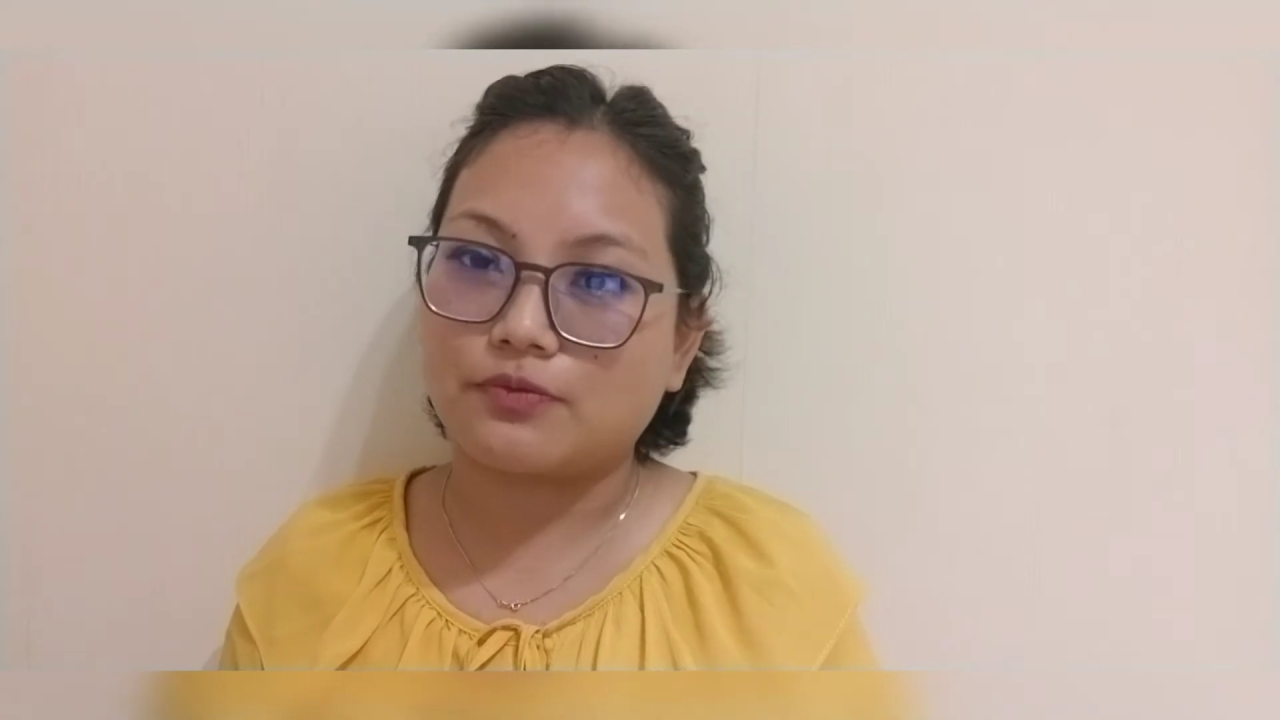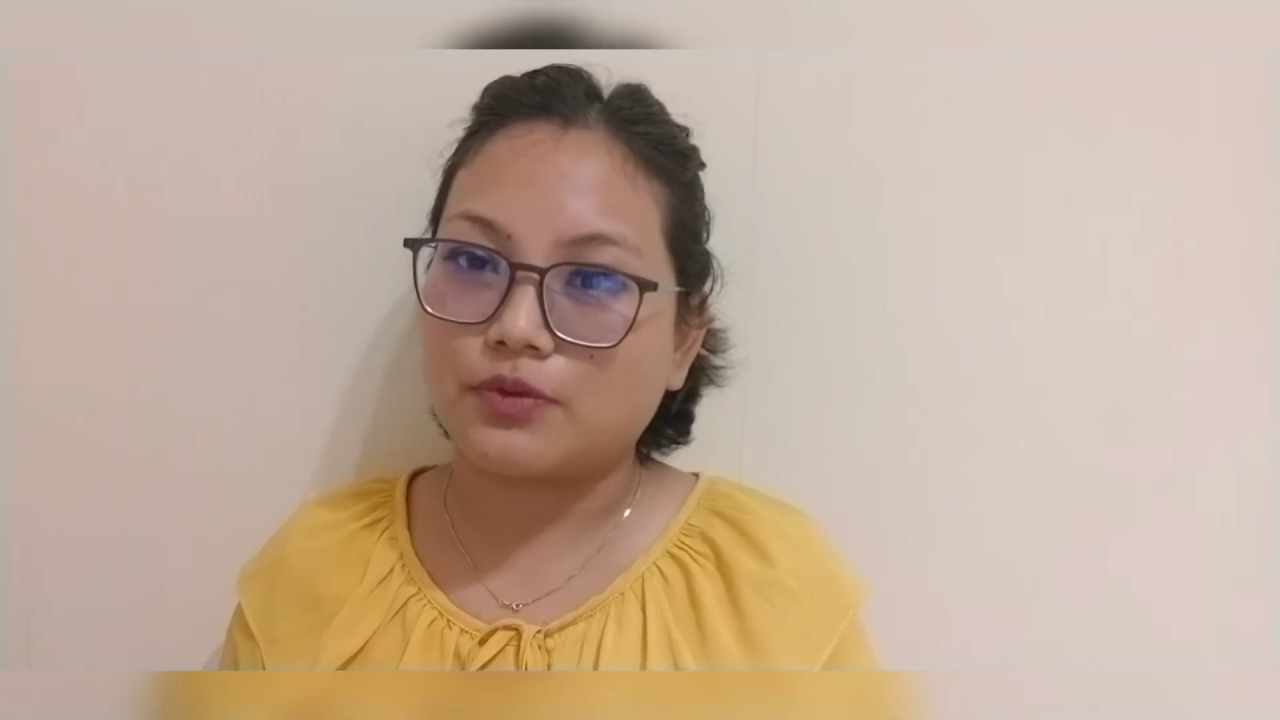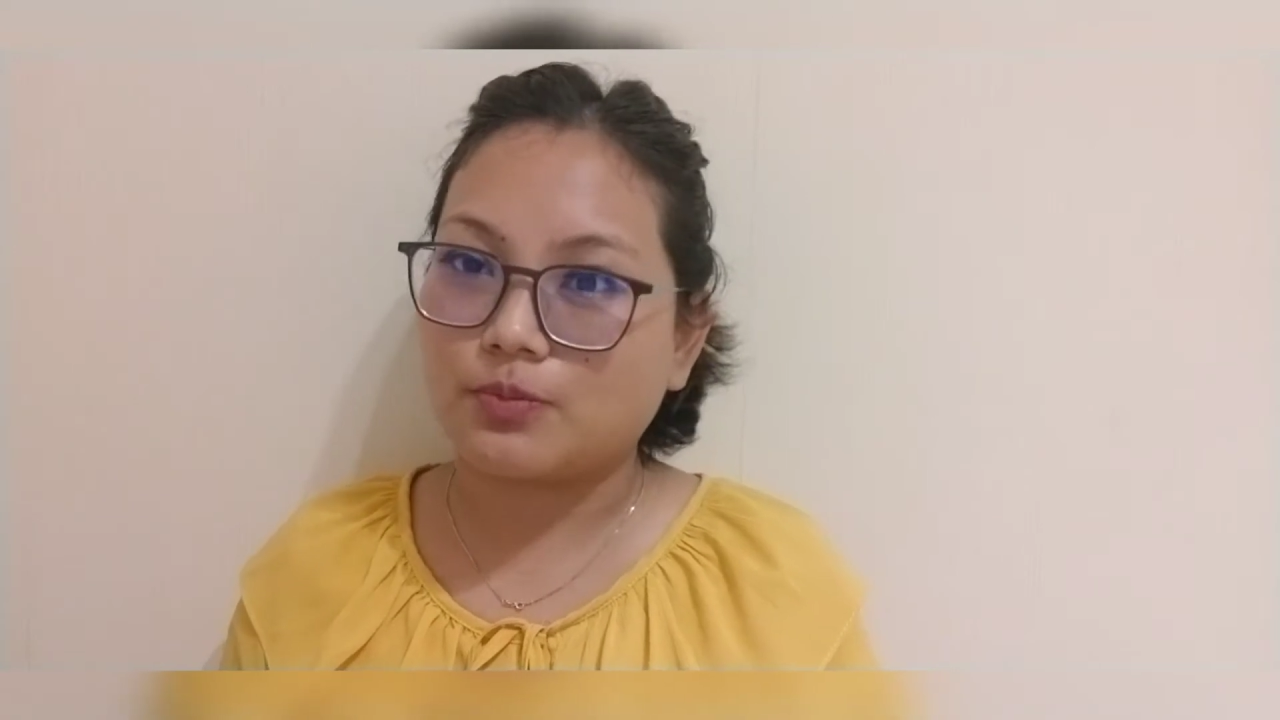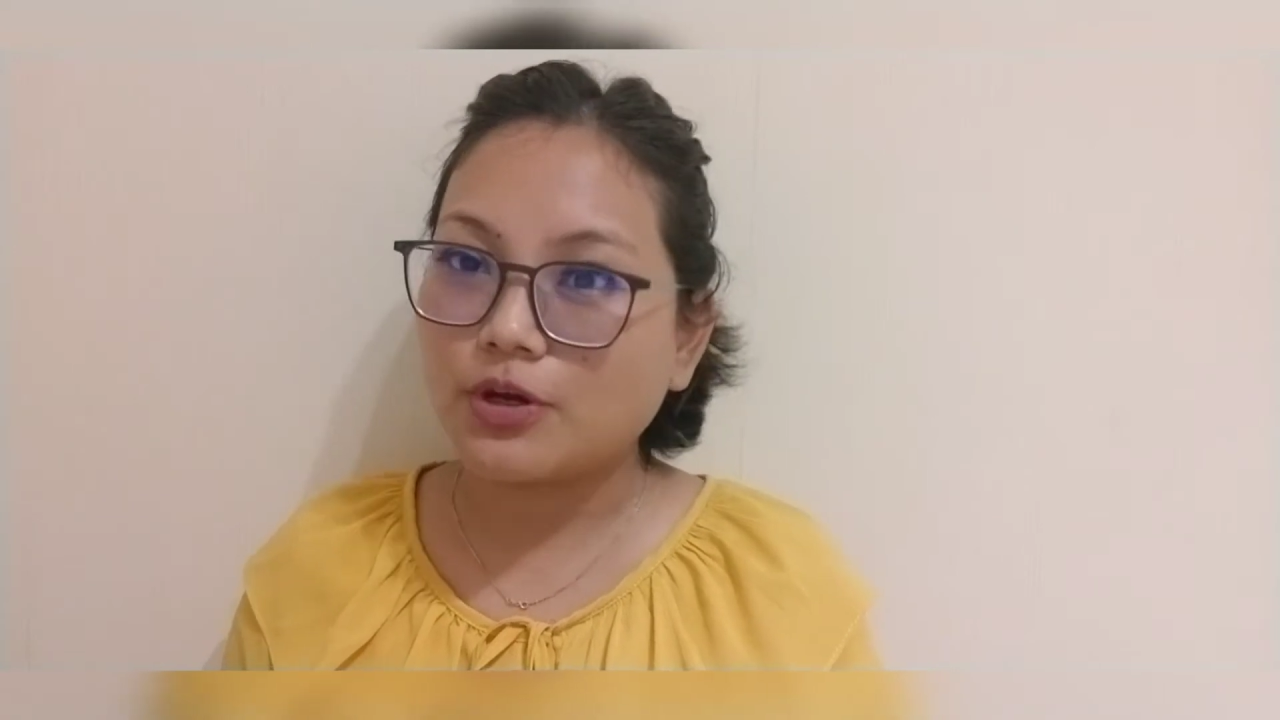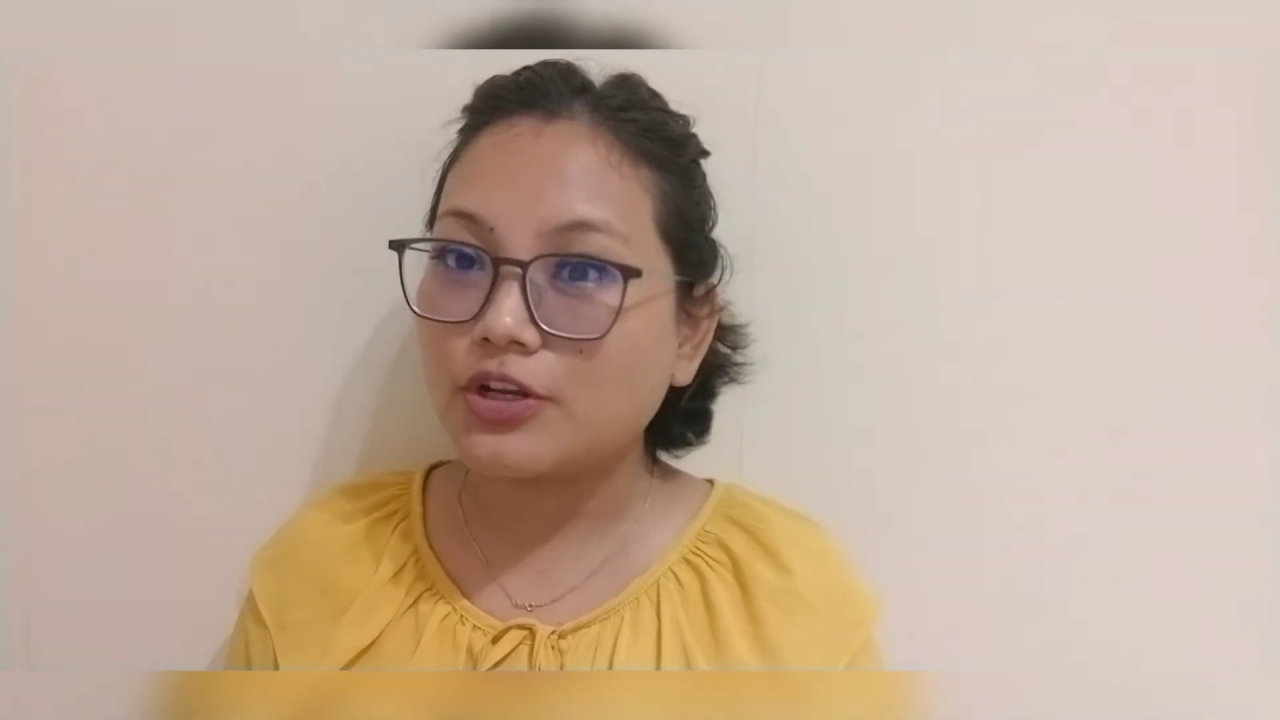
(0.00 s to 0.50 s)
of
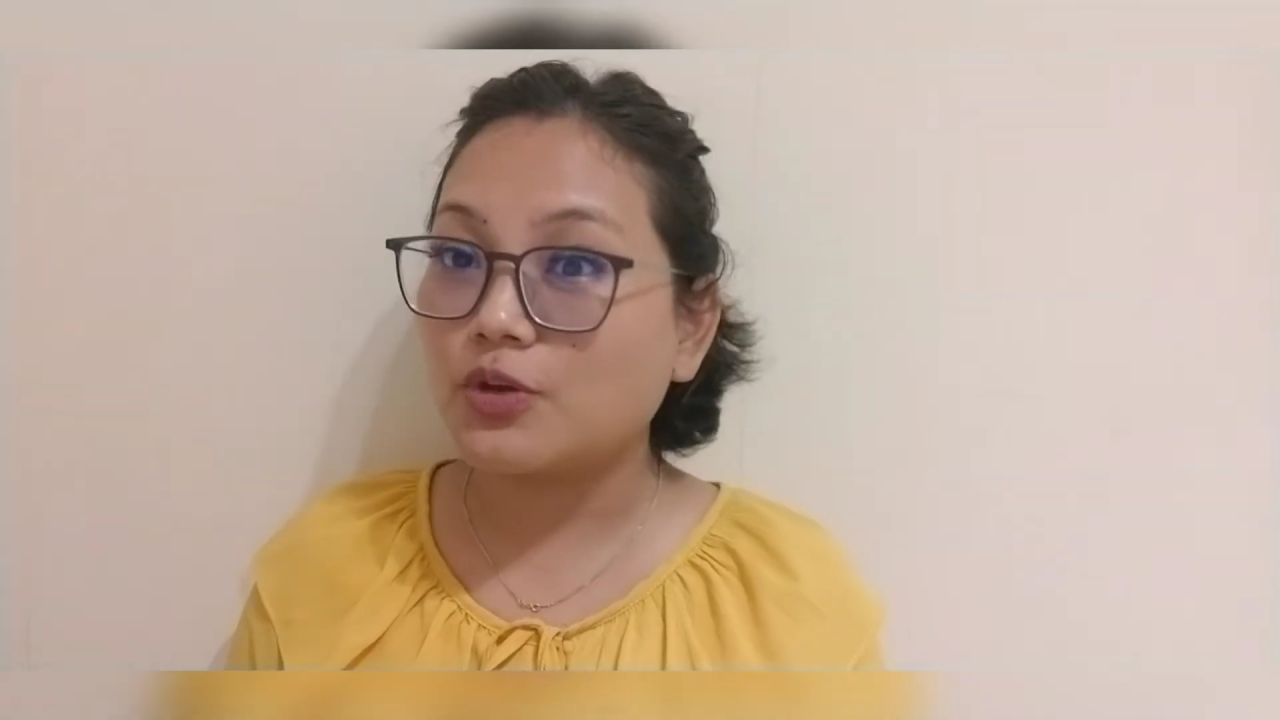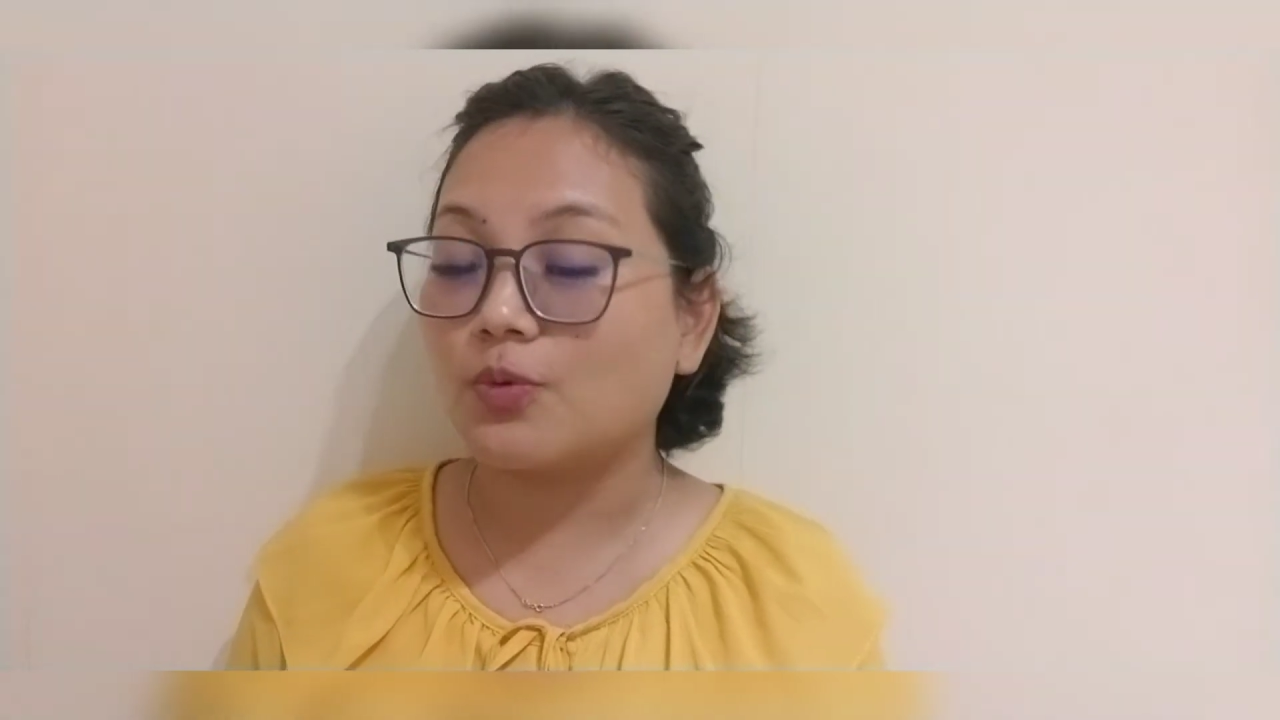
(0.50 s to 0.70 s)
the body